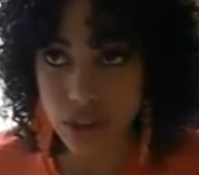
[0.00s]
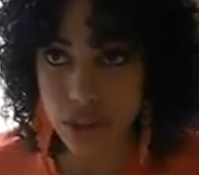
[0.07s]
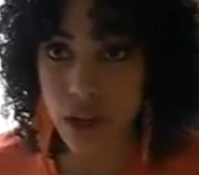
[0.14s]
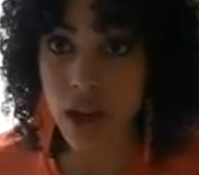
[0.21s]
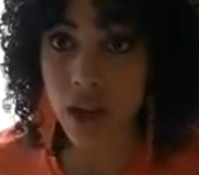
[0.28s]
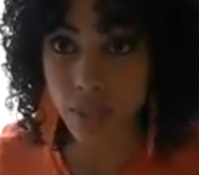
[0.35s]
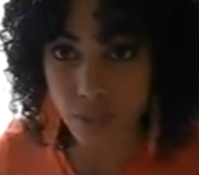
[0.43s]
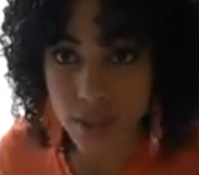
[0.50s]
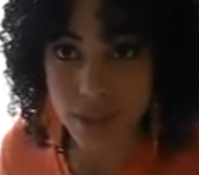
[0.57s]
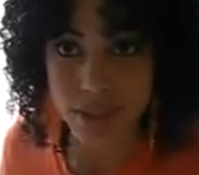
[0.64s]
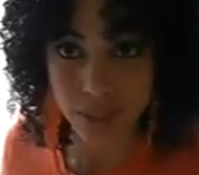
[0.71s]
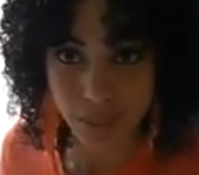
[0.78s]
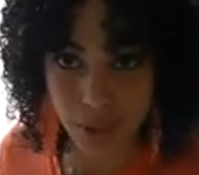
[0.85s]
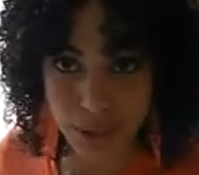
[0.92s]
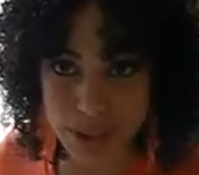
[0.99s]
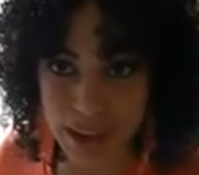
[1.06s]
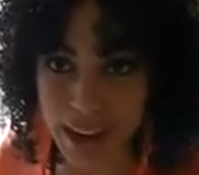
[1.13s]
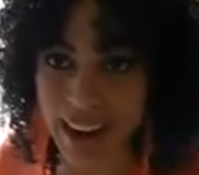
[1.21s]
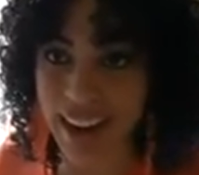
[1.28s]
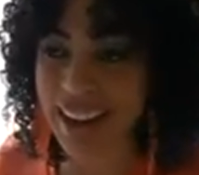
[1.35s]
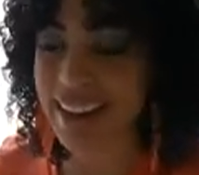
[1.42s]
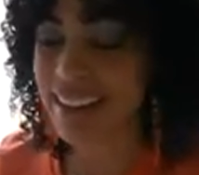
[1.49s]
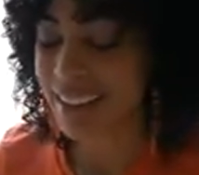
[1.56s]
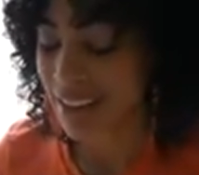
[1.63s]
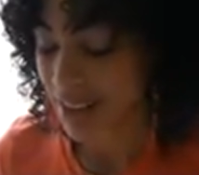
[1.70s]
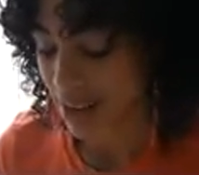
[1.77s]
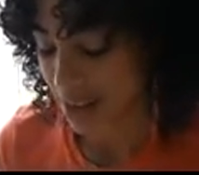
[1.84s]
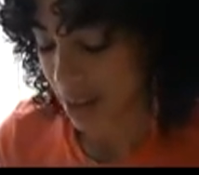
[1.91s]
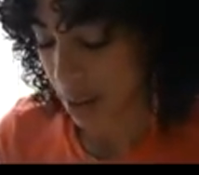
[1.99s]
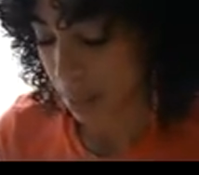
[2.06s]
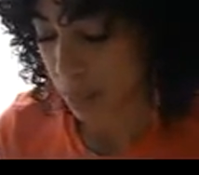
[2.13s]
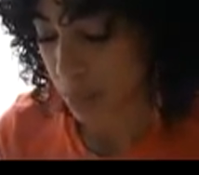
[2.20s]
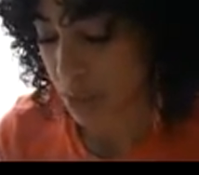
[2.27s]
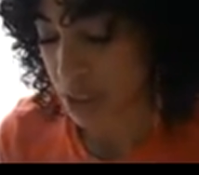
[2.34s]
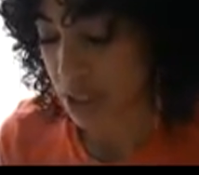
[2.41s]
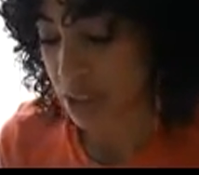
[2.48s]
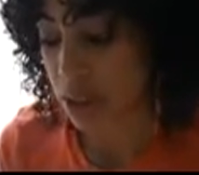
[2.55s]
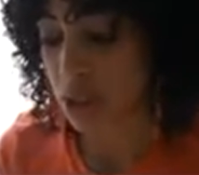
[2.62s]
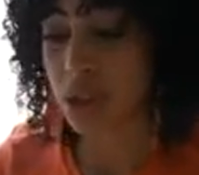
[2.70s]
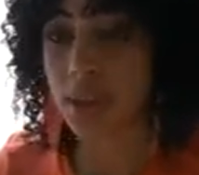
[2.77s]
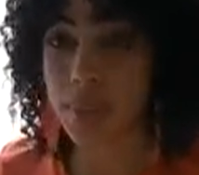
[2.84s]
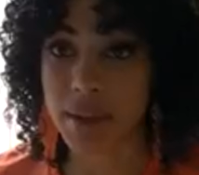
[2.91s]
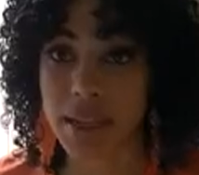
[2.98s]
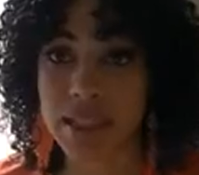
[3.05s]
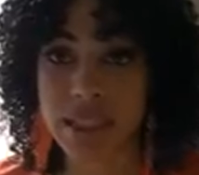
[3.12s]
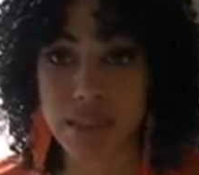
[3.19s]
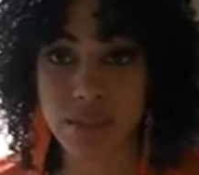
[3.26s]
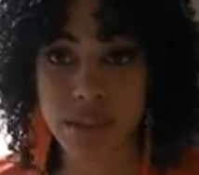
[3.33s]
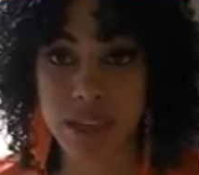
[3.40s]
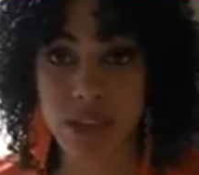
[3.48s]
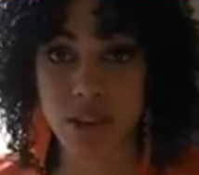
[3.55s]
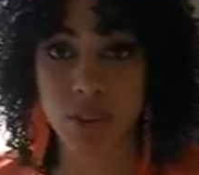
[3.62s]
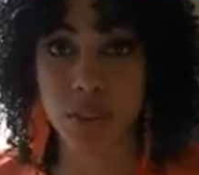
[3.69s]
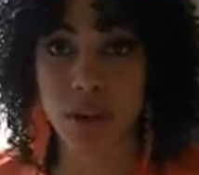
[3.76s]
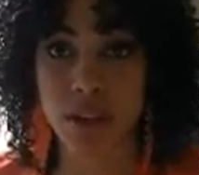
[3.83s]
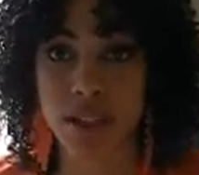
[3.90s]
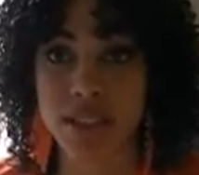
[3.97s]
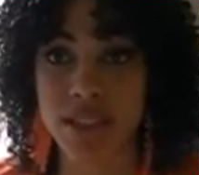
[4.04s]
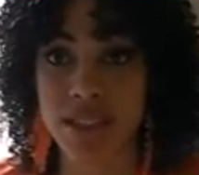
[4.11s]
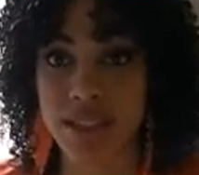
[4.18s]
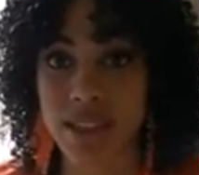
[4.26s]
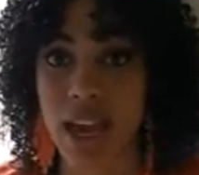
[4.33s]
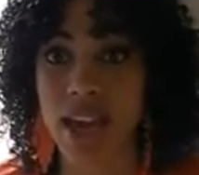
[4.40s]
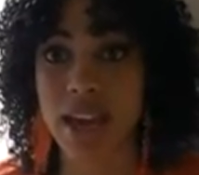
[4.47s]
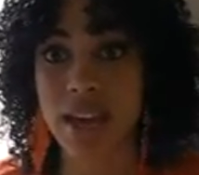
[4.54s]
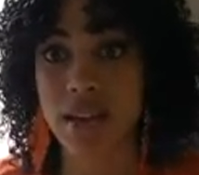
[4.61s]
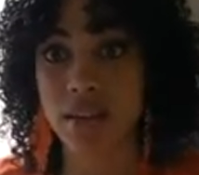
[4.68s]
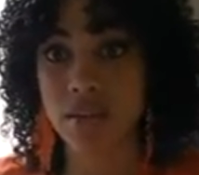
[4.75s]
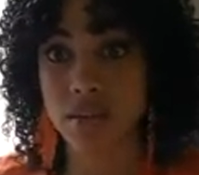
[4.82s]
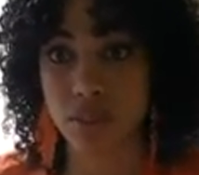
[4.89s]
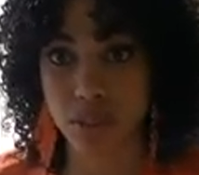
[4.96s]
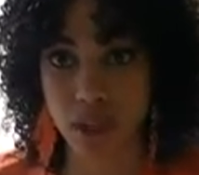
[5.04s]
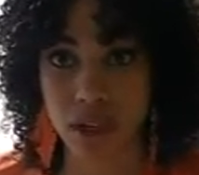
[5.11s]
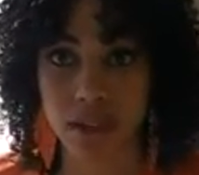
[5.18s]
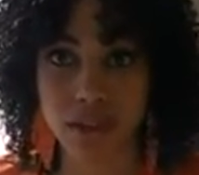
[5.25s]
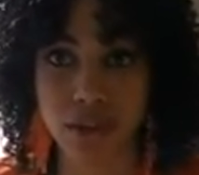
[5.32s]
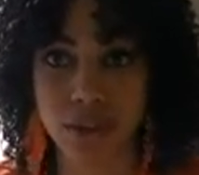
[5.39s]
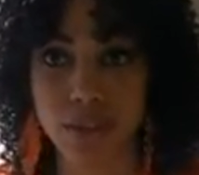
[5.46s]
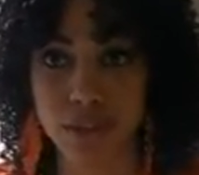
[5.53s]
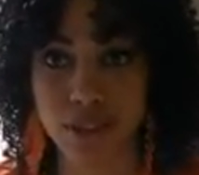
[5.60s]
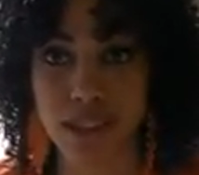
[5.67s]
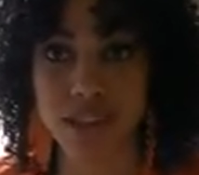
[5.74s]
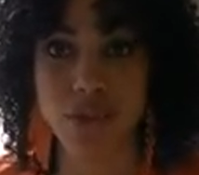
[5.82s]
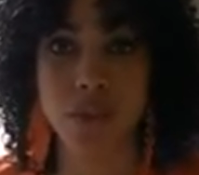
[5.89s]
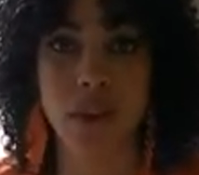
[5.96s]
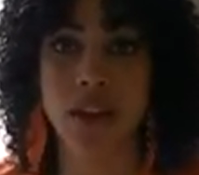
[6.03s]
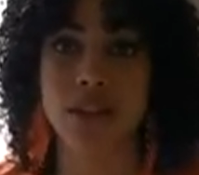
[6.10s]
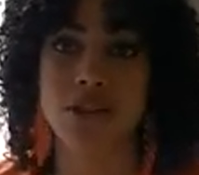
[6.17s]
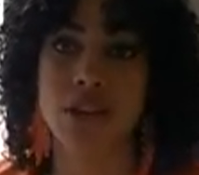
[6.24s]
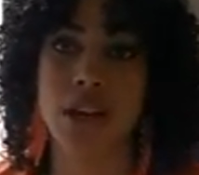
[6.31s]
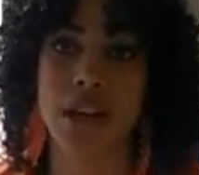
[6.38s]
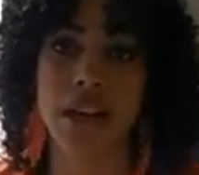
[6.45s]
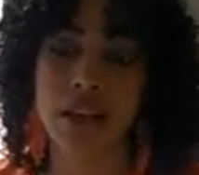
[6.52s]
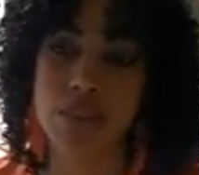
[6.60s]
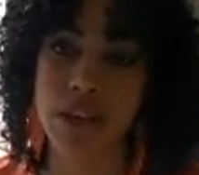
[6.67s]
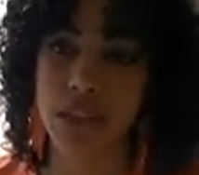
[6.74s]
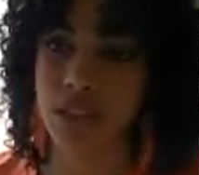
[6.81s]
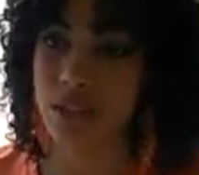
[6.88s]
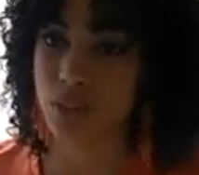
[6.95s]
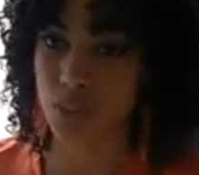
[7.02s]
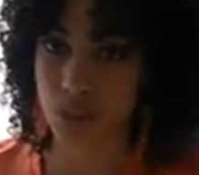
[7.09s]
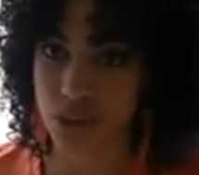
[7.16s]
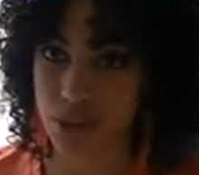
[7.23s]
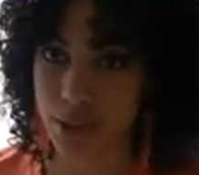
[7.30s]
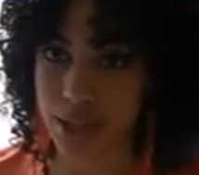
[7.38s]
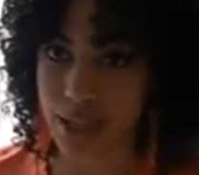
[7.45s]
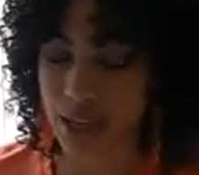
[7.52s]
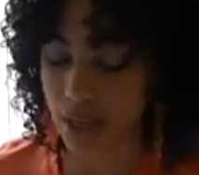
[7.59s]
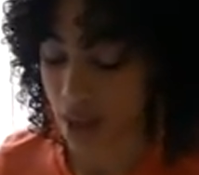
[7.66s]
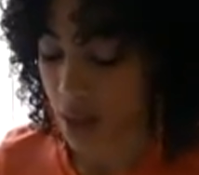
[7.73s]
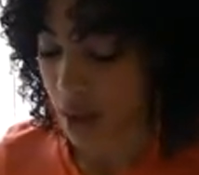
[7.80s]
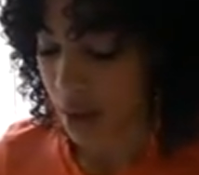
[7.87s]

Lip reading: to opt to blow dry, which is good because some of the other products that say the product only works if you air dry, it can be a little more tricky.